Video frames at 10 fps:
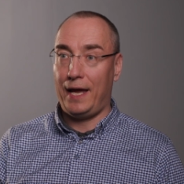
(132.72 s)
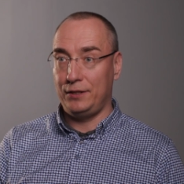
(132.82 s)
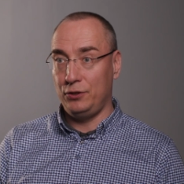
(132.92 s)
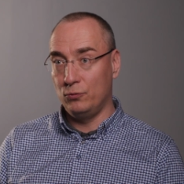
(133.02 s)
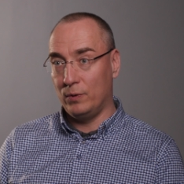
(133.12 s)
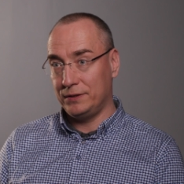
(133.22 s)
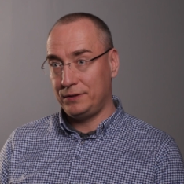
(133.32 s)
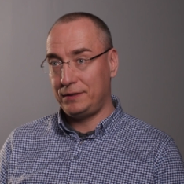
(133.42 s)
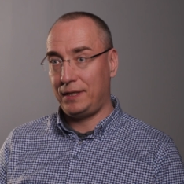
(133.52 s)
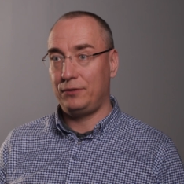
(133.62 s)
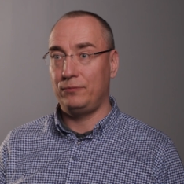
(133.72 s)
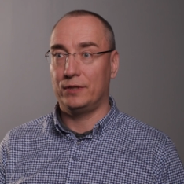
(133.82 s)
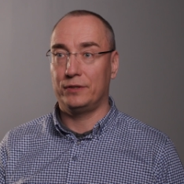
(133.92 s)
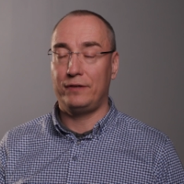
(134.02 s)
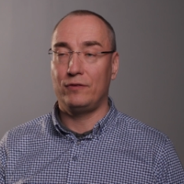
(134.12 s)
and new ones that
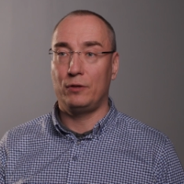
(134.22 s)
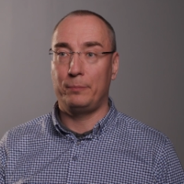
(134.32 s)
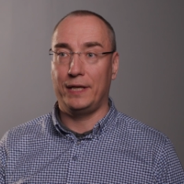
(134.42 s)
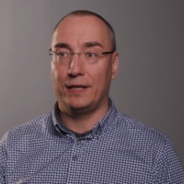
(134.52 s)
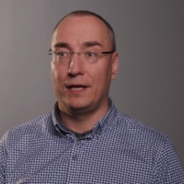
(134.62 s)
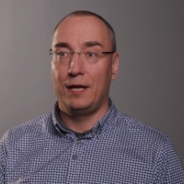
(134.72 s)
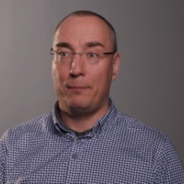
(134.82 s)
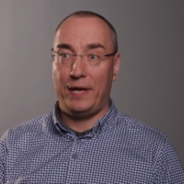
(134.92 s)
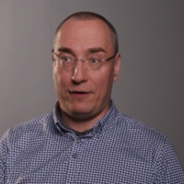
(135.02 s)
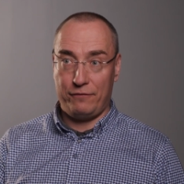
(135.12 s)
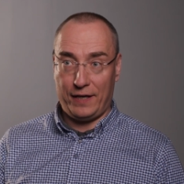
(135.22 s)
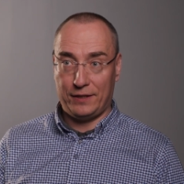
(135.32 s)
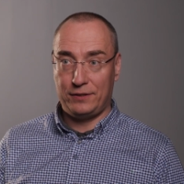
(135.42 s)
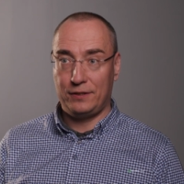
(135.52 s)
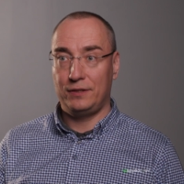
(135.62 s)
we are developing may
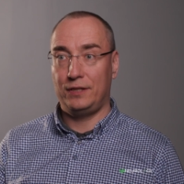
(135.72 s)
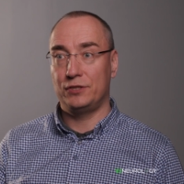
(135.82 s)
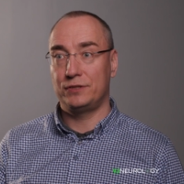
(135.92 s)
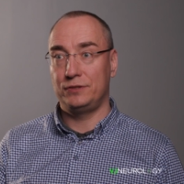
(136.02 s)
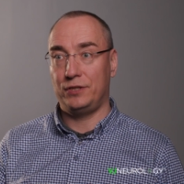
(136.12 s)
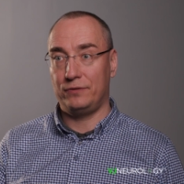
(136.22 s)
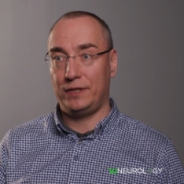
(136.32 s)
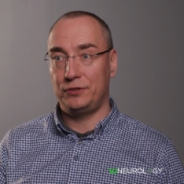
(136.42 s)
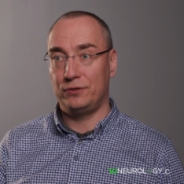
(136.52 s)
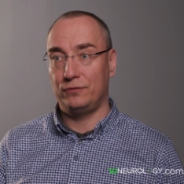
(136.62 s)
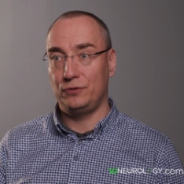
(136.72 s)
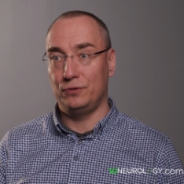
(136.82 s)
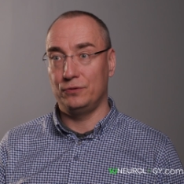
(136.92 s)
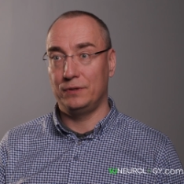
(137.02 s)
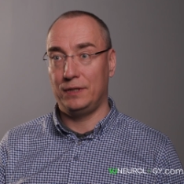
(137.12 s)
affect this generation of
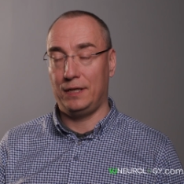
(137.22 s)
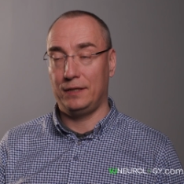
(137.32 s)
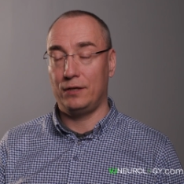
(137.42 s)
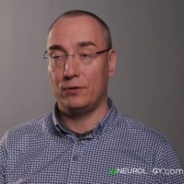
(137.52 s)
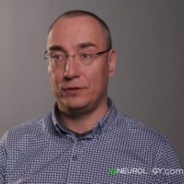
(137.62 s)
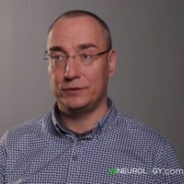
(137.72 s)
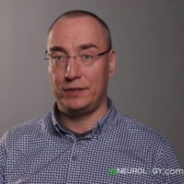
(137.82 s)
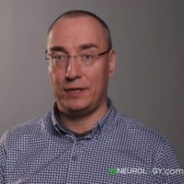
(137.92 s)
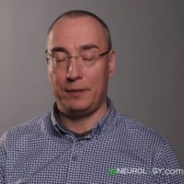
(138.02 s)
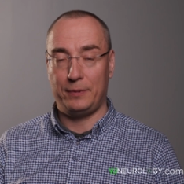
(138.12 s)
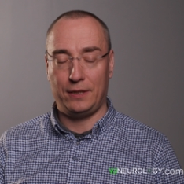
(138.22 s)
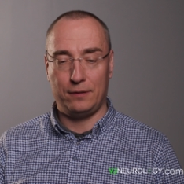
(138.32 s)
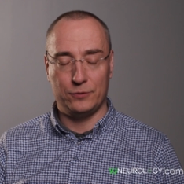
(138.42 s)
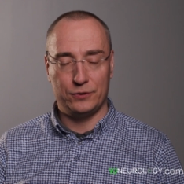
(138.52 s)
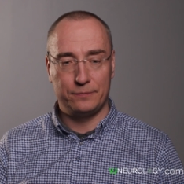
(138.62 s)
new uh, neurons in the
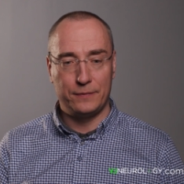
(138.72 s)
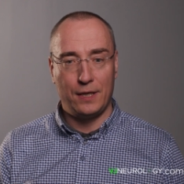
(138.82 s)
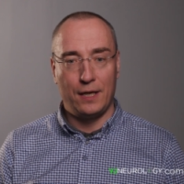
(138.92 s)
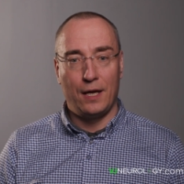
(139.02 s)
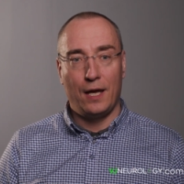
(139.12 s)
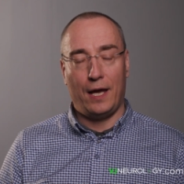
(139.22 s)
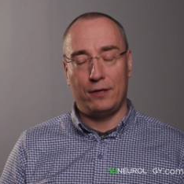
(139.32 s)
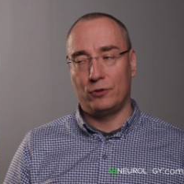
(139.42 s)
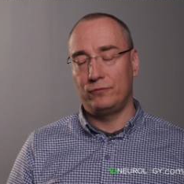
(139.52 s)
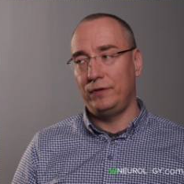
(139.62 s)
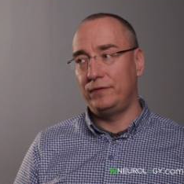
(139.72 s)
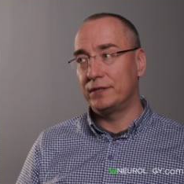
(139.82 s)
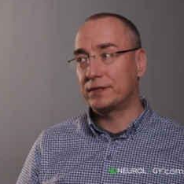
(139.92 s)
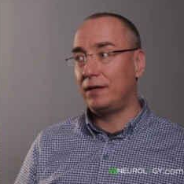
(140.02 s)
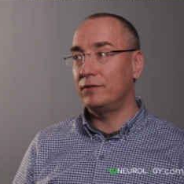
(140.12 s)
hypothalamus. And what we've
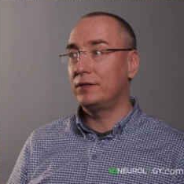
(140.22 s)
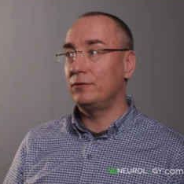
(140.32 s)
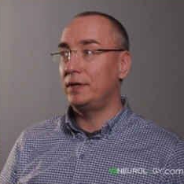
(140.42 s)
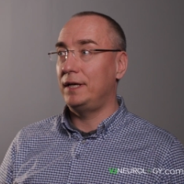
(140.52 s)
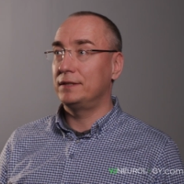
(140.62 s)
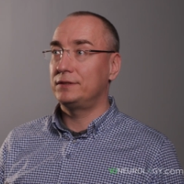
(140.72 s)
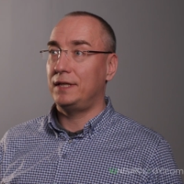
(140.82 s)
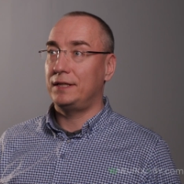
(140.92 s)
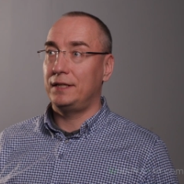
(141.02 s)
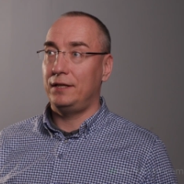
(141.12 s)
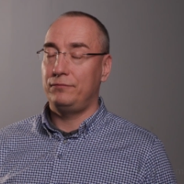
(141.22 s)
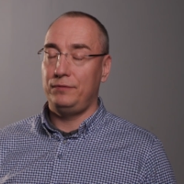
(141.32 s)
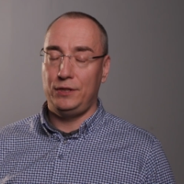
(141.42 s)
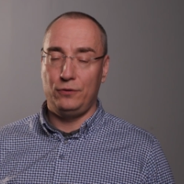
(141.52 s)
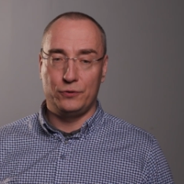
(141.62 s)
discovered is that if
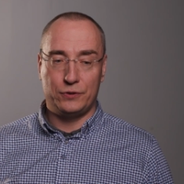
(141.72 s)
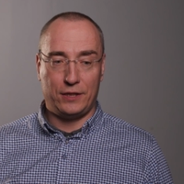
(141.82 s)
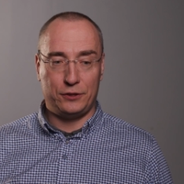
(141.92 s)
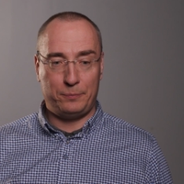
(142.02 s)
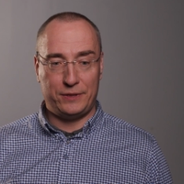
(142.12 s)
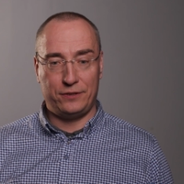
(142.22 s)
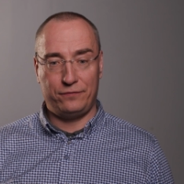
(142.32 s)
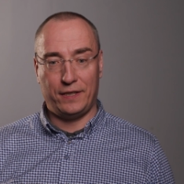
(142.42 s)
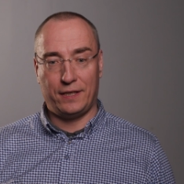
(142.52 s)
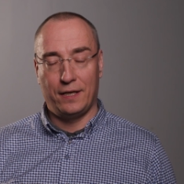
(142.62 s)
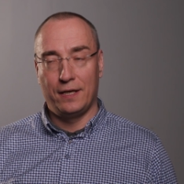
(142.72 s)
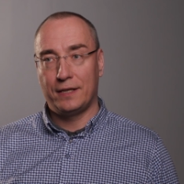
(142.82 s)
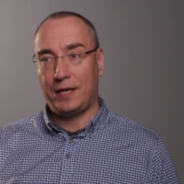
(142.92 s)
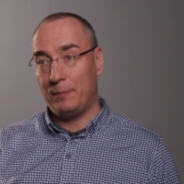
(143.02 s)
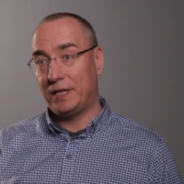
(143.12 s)
we use a specific
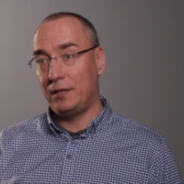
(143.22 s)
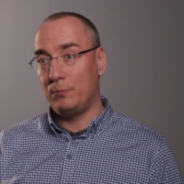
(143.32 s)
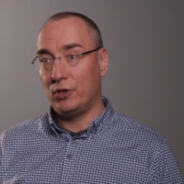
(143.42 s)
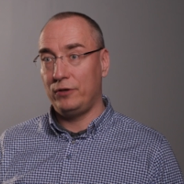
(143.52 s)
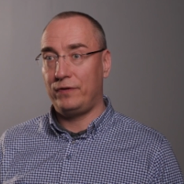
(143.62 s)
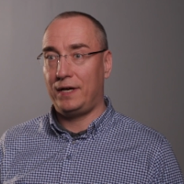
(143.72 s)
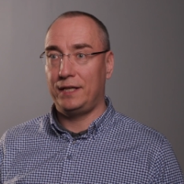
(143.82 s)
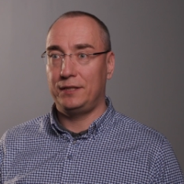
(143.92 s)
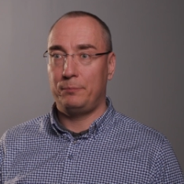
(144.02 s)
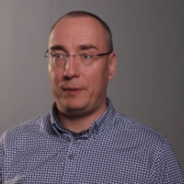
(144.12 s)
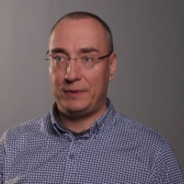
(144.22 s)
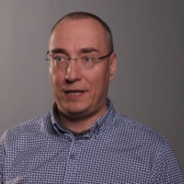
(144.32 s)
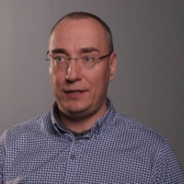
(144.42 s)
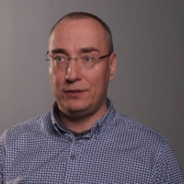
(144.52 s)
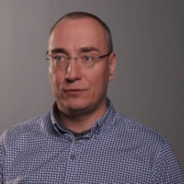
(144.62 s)
chemically modified
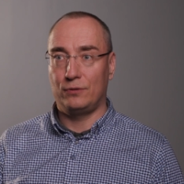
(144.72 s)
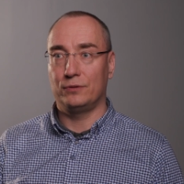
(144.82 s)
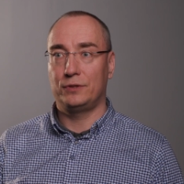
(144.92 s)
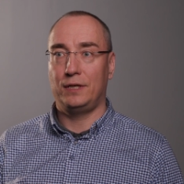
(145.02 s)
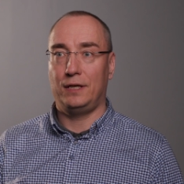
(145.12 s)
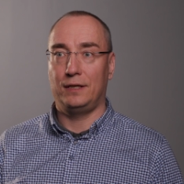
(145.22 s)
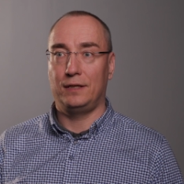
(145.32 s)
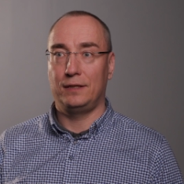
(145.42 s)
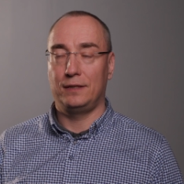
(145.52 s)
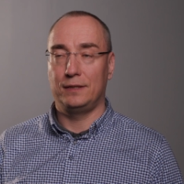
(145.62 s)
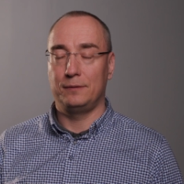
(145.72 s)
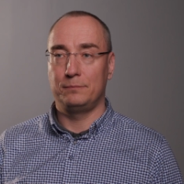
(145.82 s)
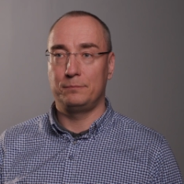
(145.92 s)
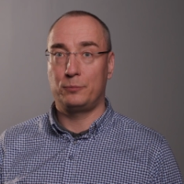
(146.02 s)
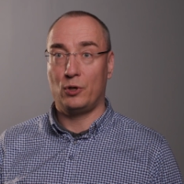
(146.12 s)
peptide called uh,
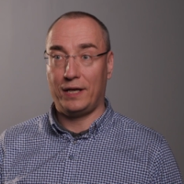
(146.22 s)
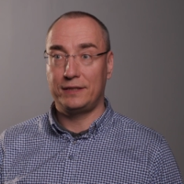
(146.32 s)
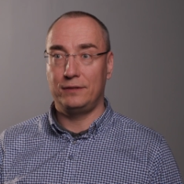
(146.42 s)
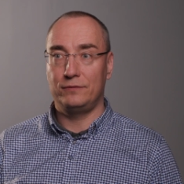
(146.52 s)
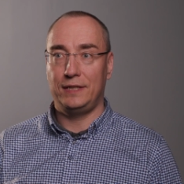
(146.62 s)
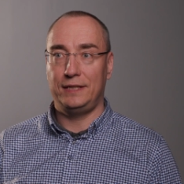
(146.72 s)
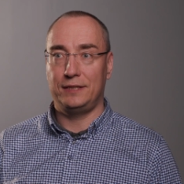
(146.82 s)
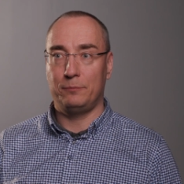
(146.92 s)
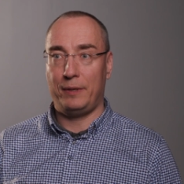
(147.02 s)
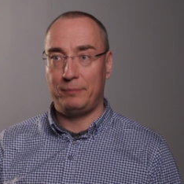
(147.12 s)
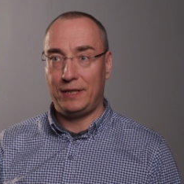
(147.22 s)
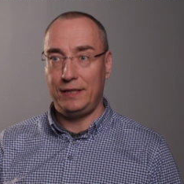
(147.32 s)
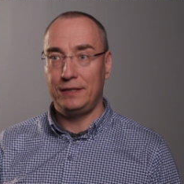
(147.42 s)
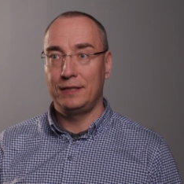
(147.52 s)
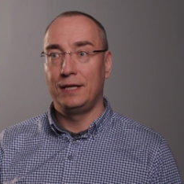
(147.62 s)
um, prolactin-releasing
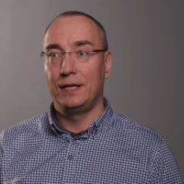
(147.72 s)
peptide,